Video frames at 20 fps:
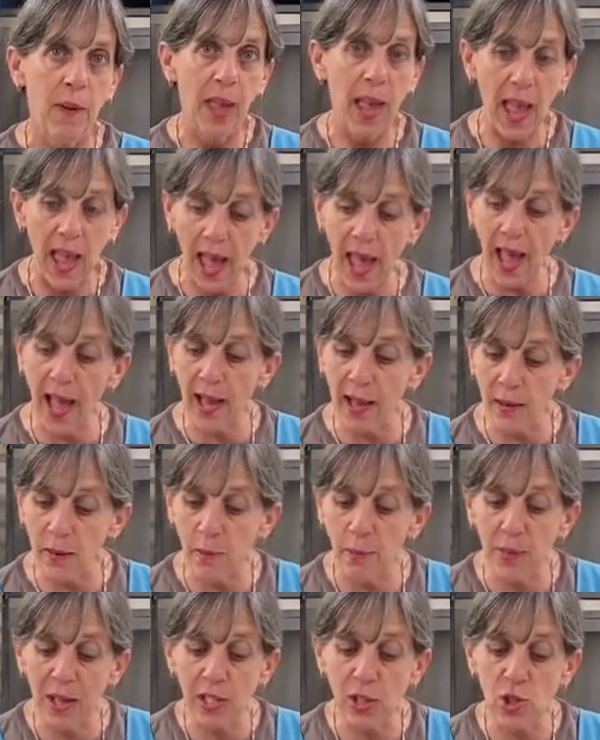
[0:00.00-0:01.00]
And
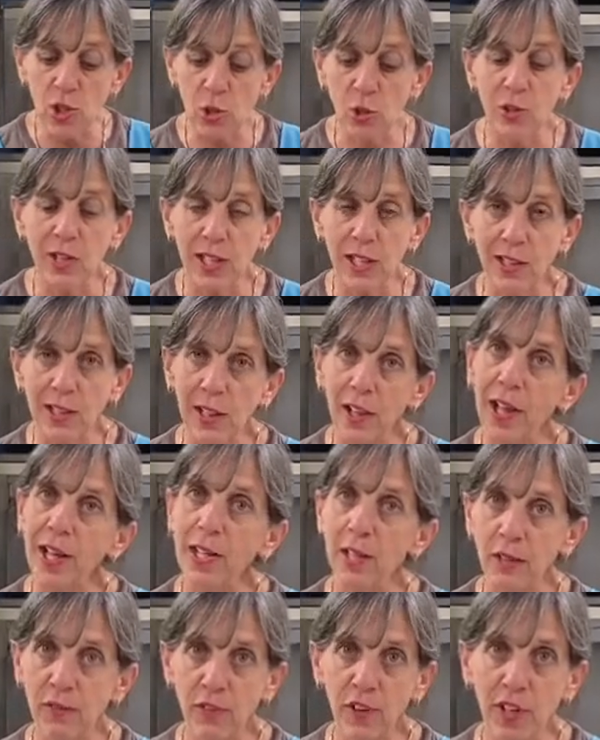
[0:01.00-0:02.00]
make sure that you
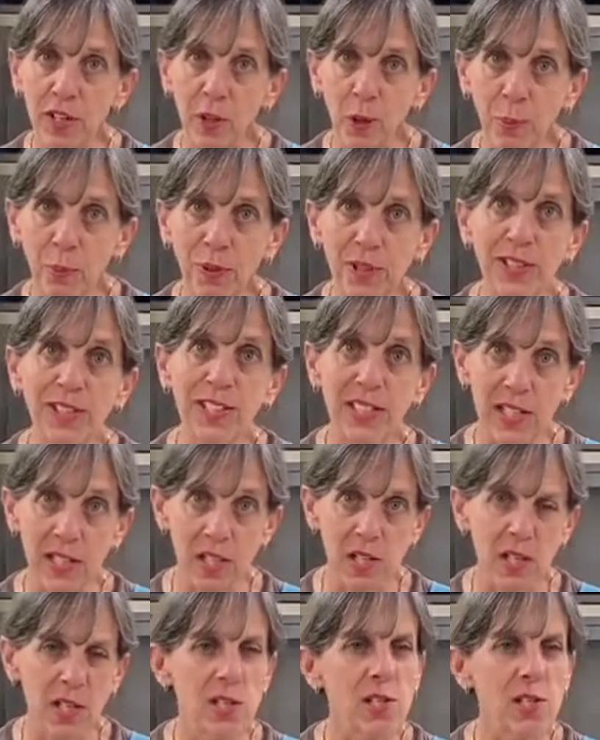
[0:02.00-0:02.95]
like the video, please.